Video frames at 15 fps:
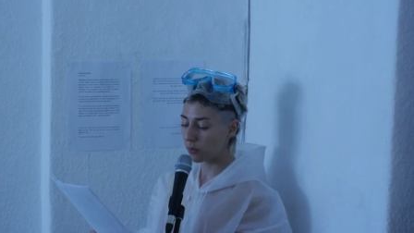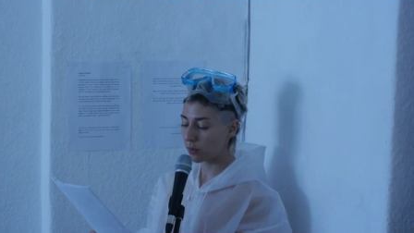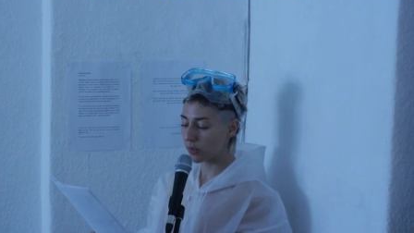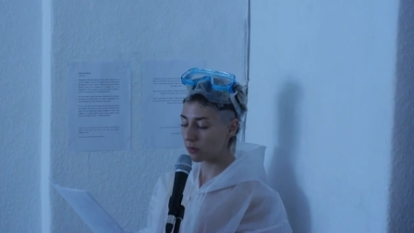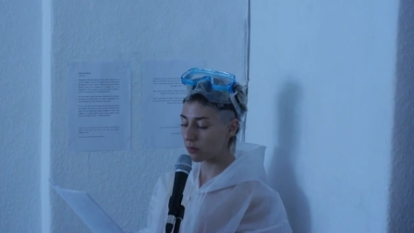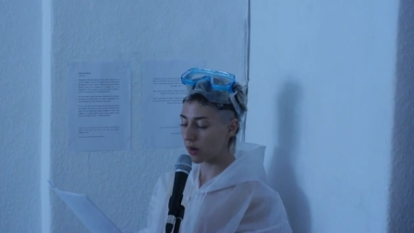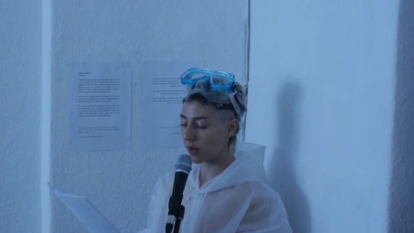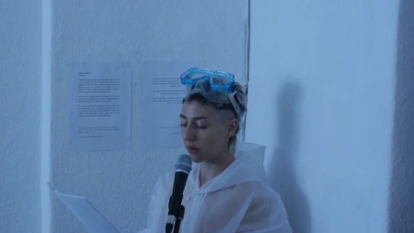
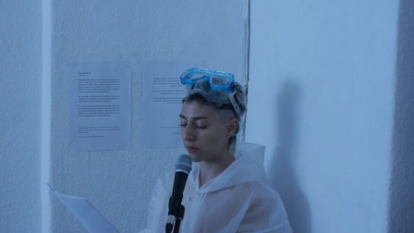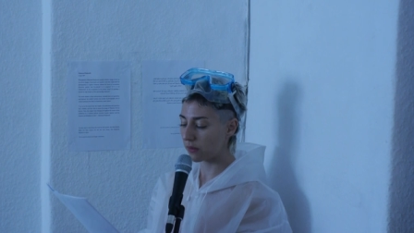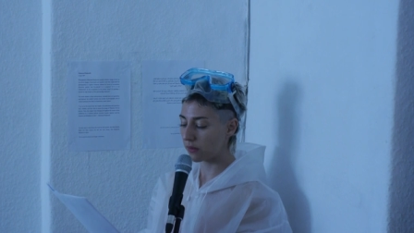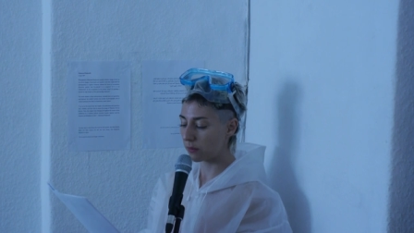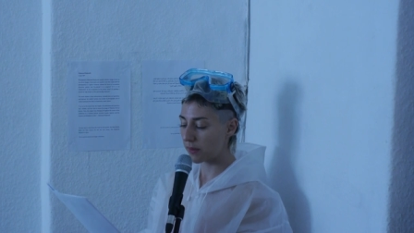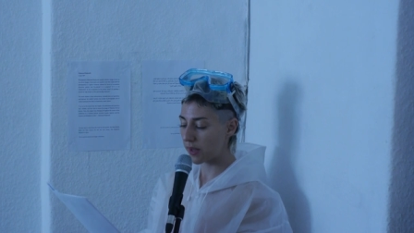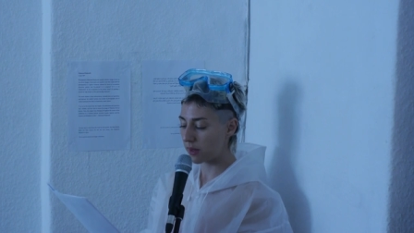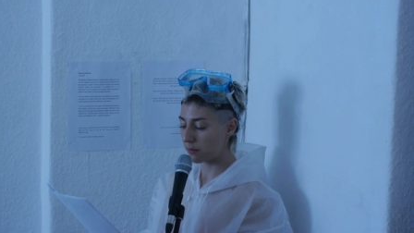One
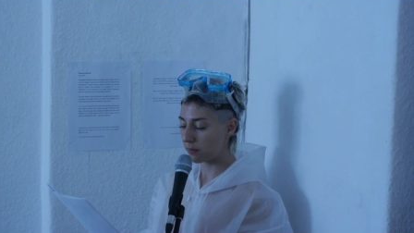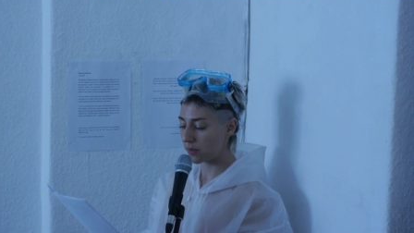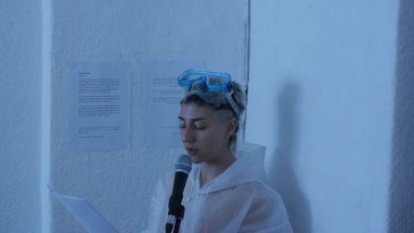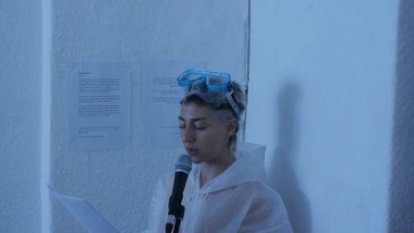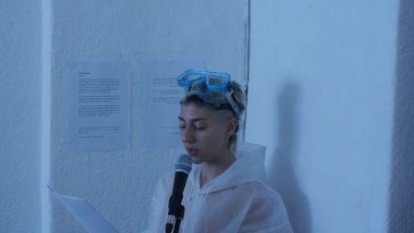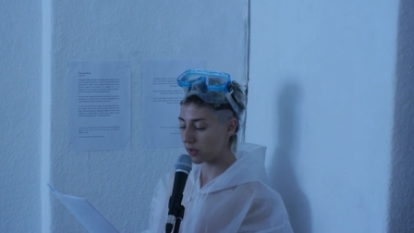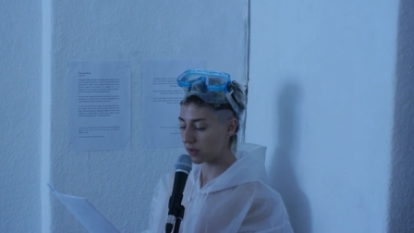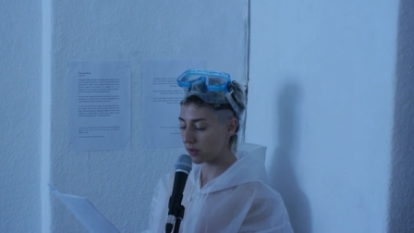rifle, many
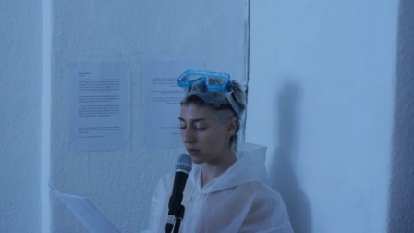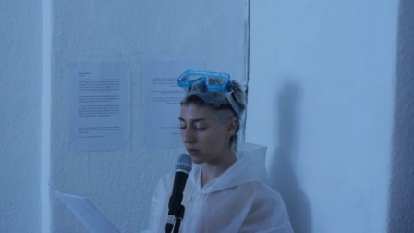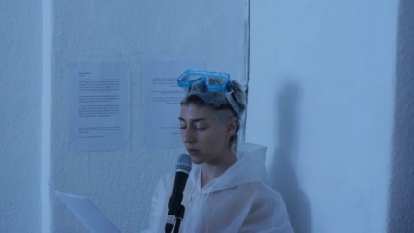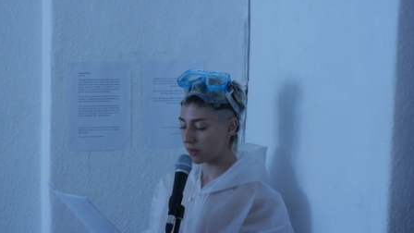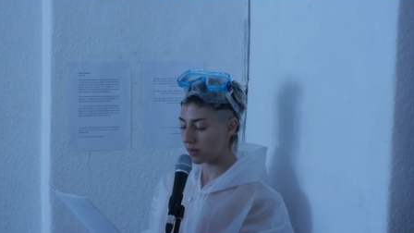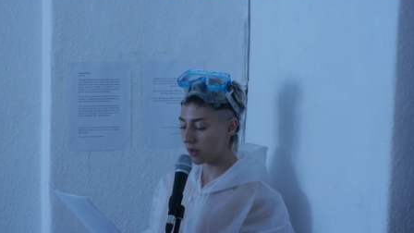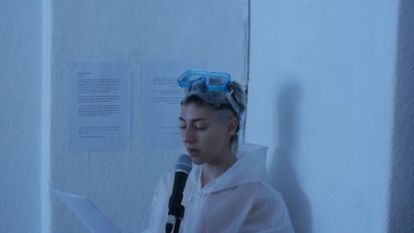missions.